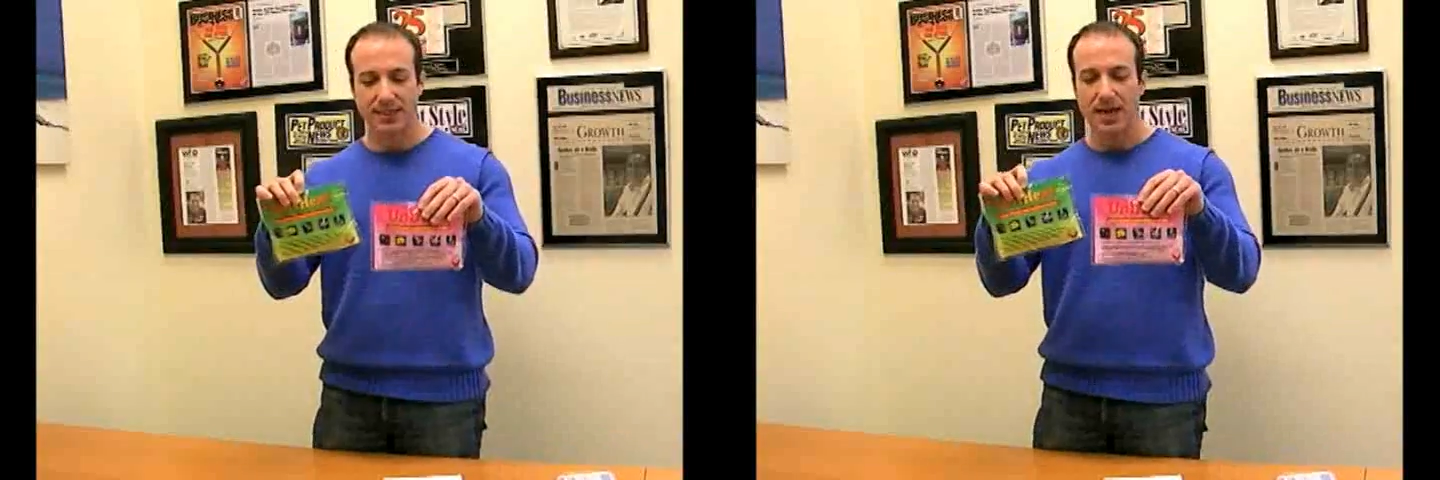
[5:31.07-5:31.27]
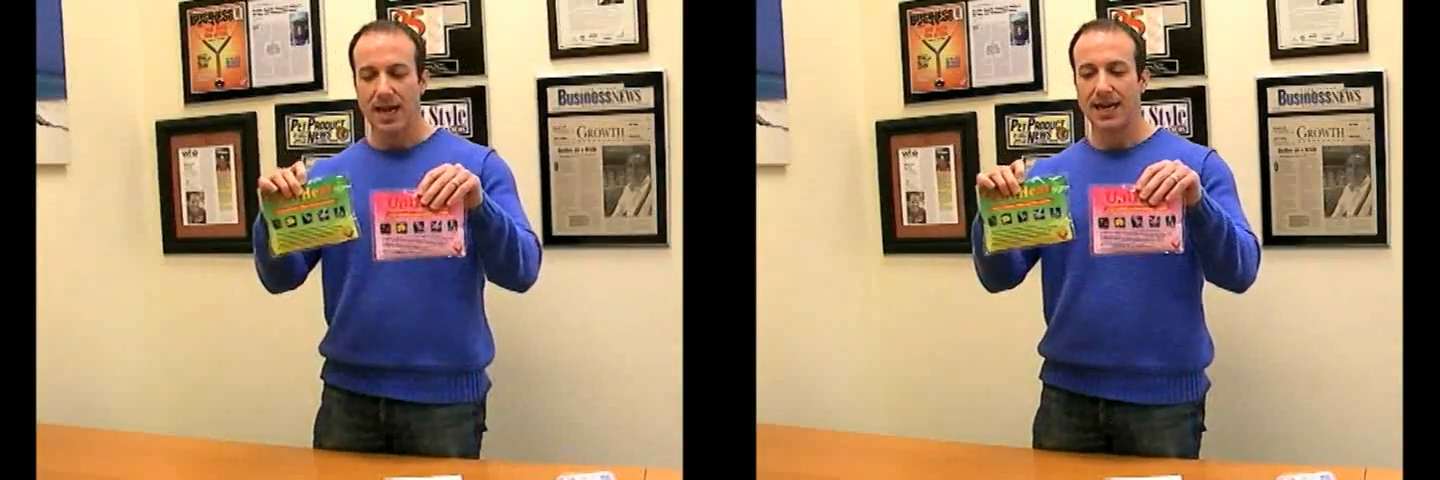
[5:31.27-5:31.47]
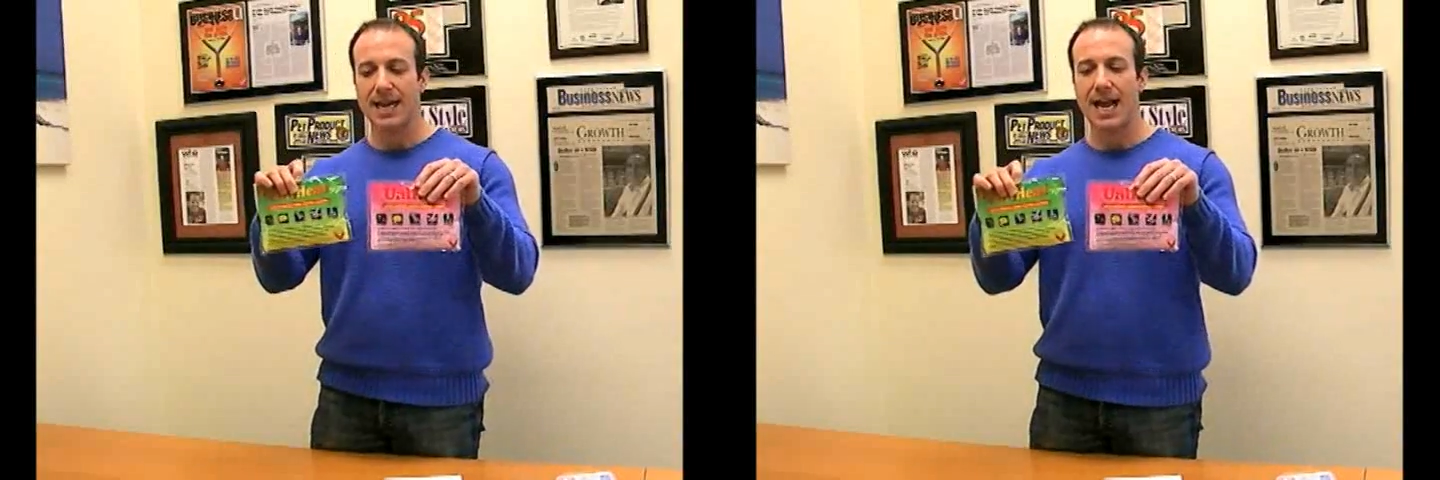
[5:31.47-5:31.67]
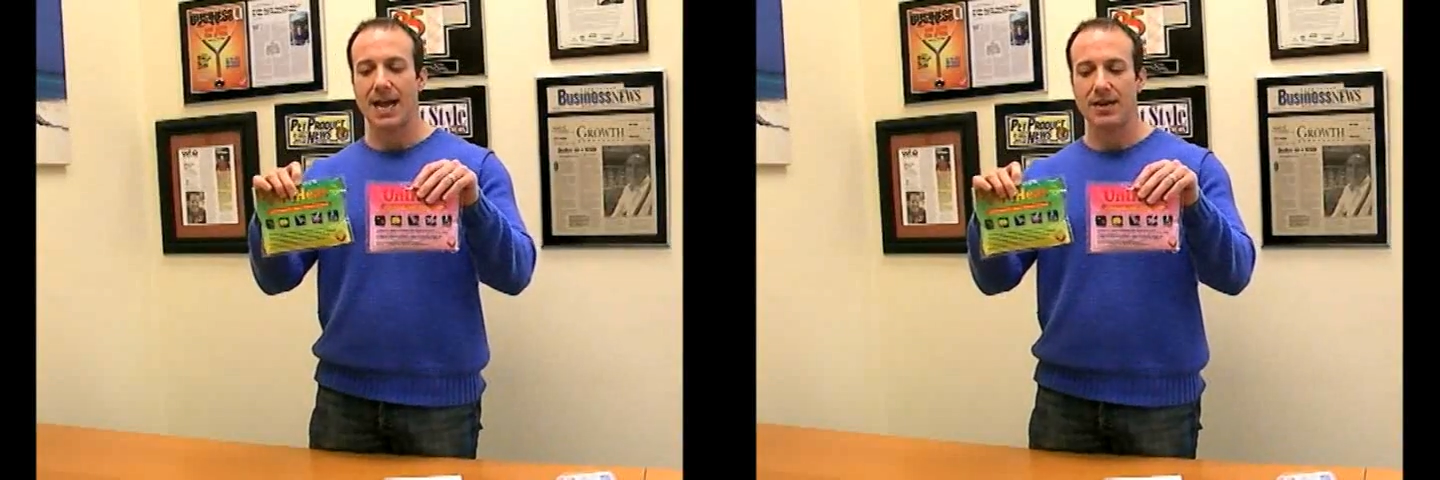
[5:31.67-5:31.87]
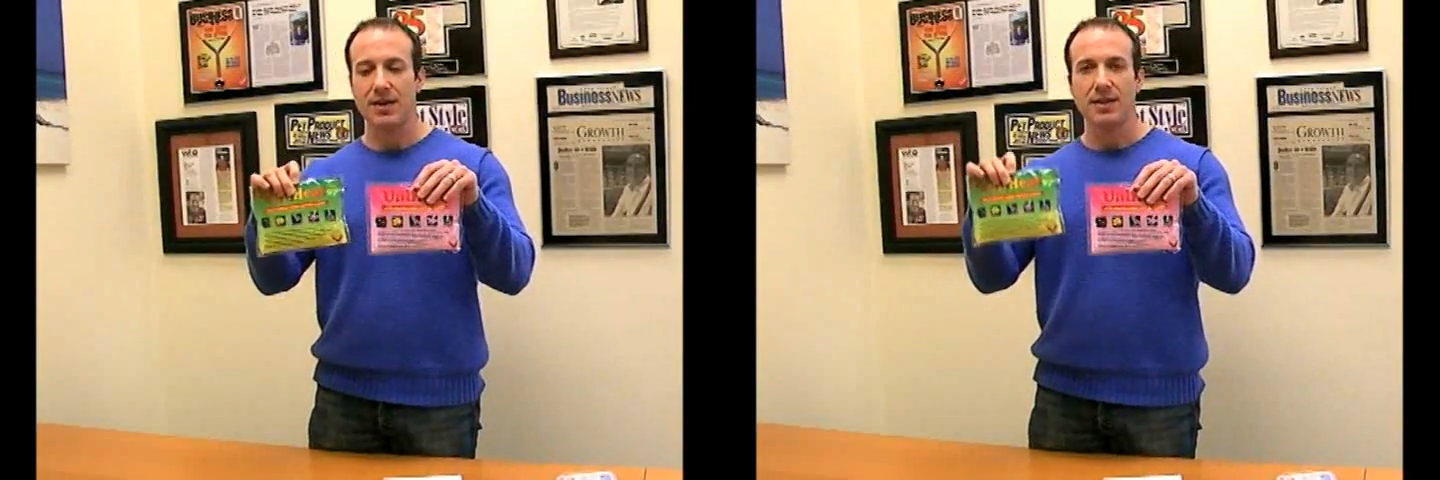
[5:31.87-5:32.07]
And
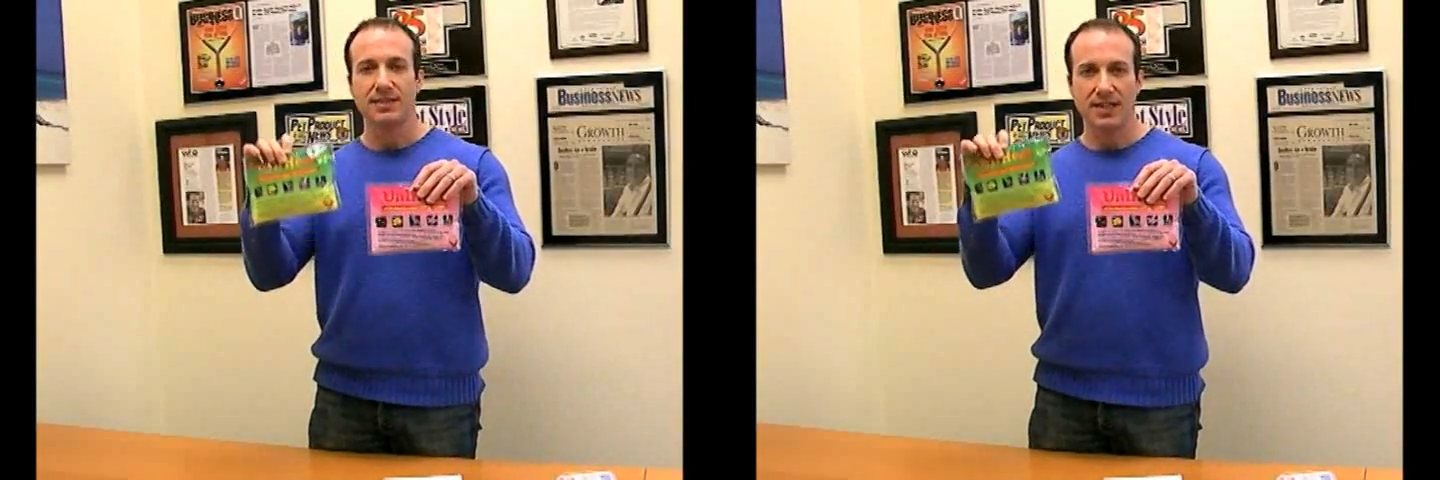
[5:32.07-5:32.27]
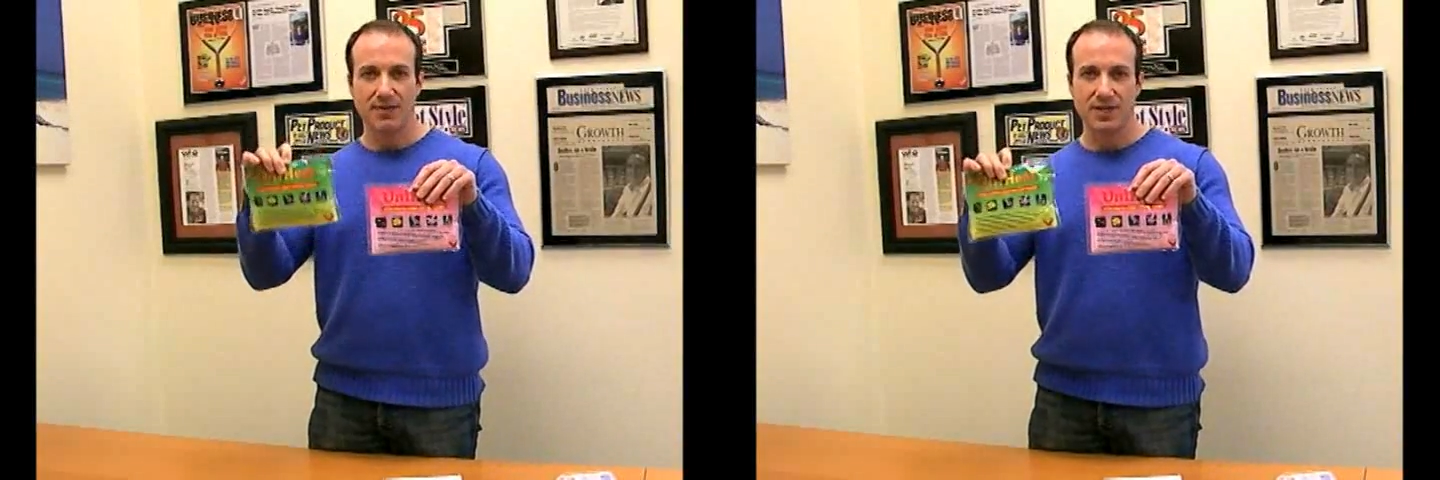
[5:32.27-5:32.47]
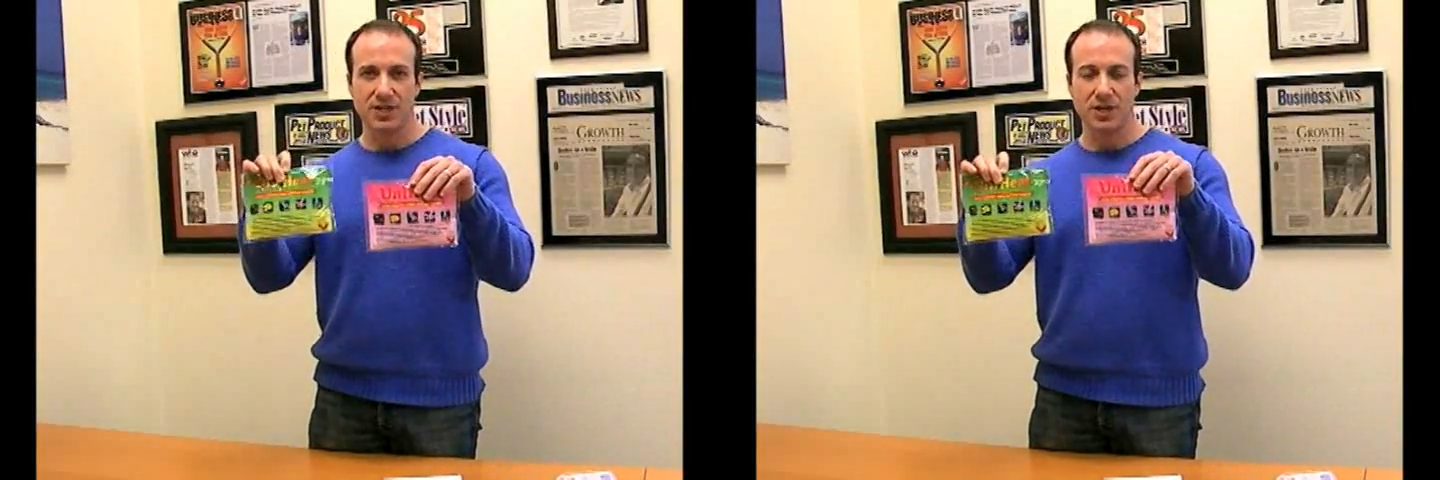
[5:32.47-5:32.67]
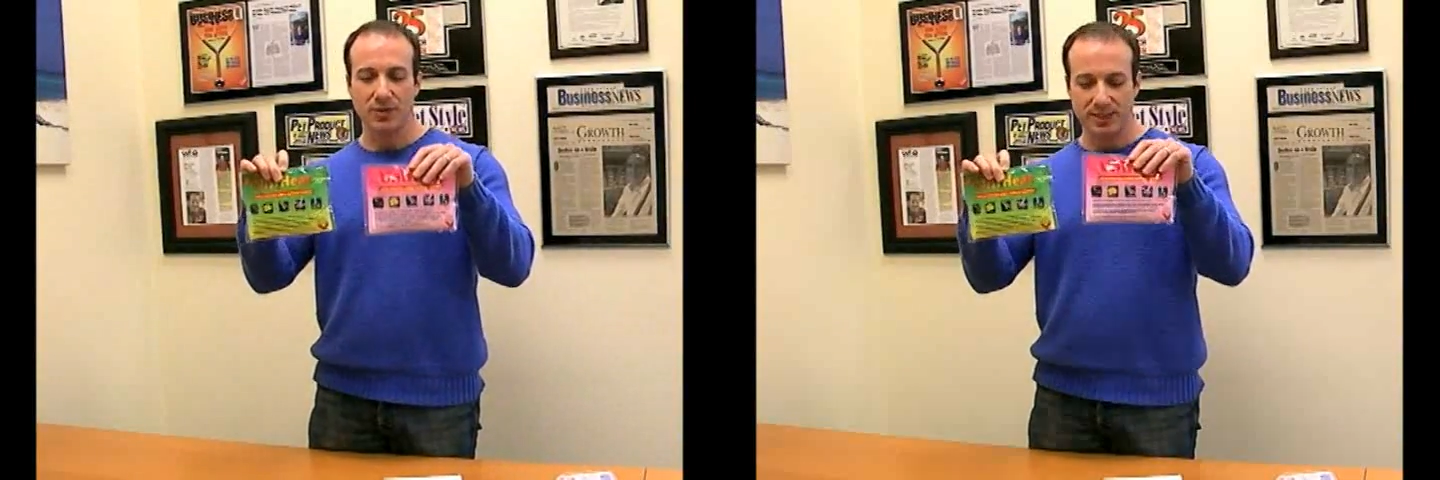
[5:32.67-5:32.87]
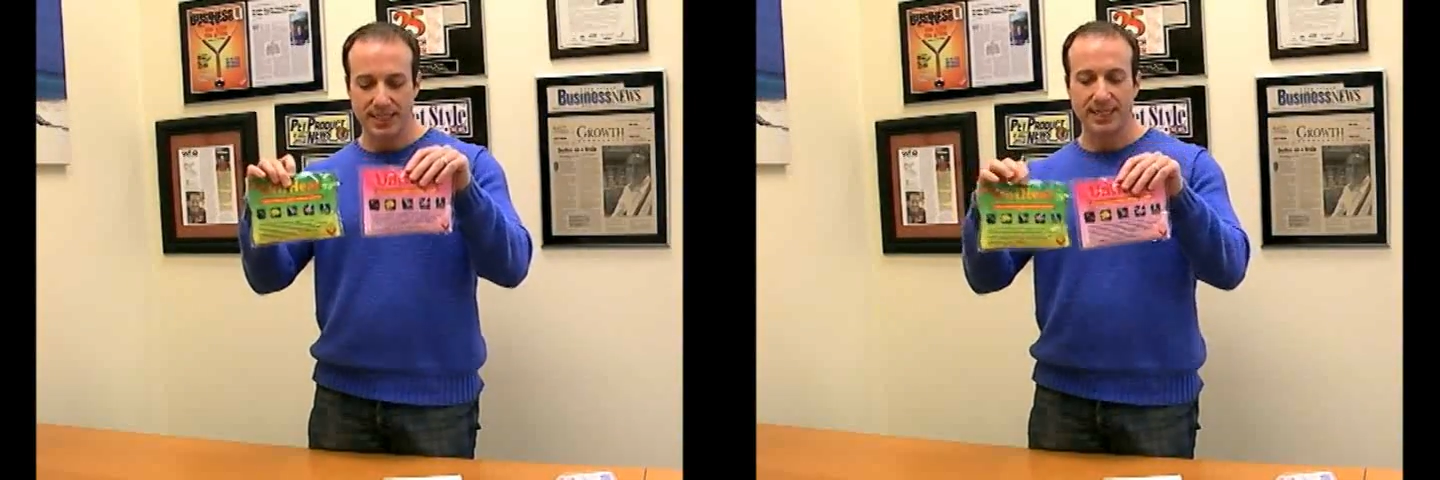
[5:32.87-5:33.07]
again, 72,
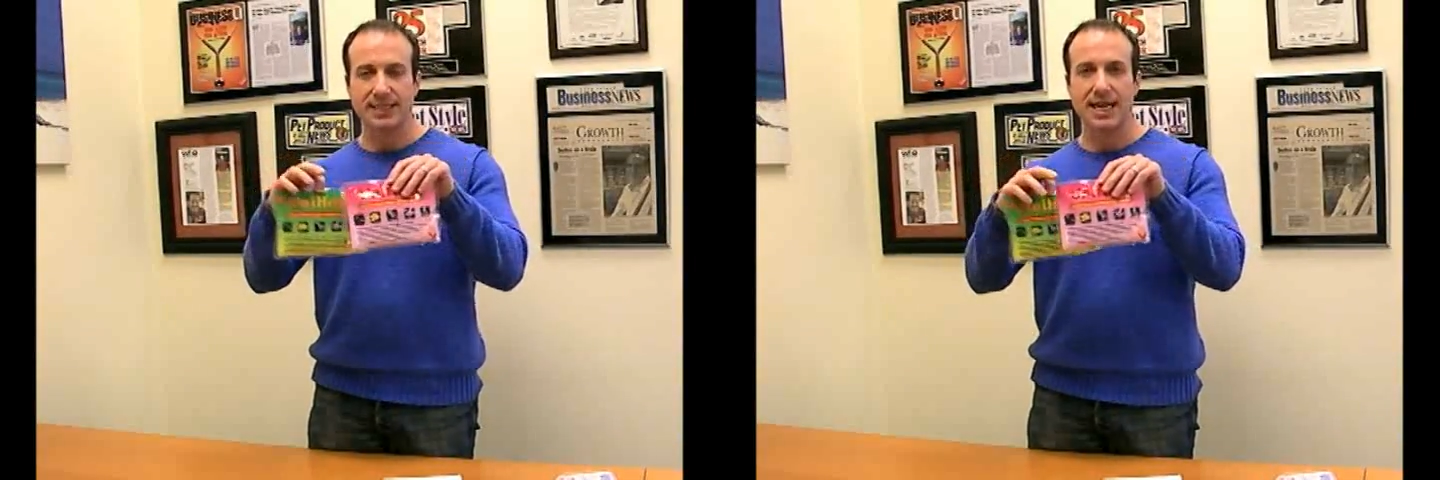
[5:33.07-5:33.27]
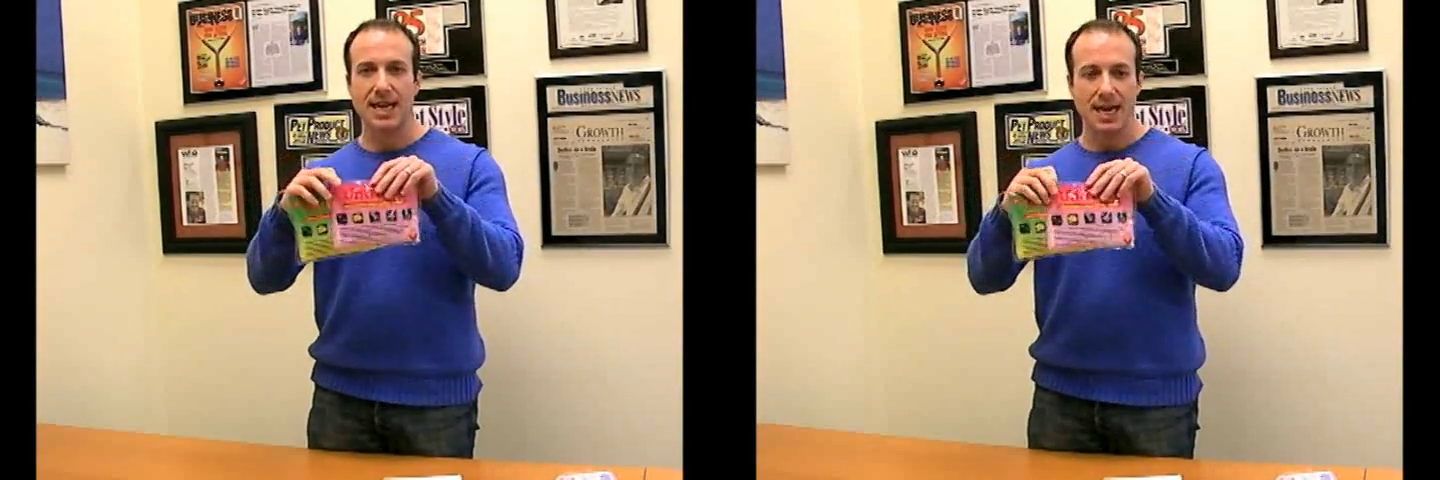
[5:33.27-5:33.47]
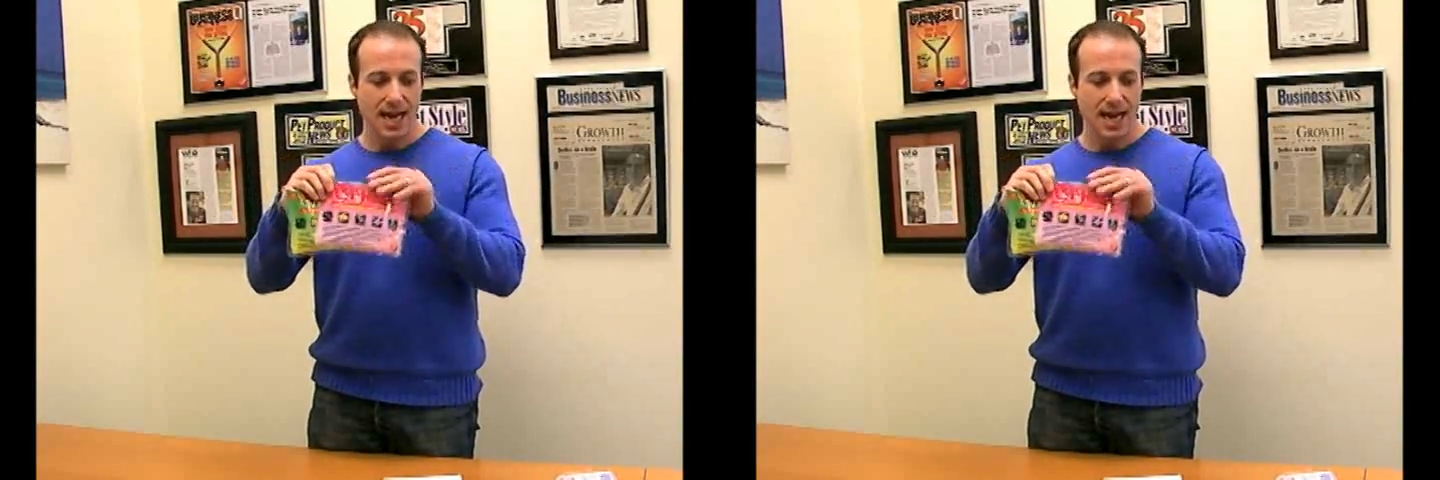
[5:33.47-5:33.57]
60,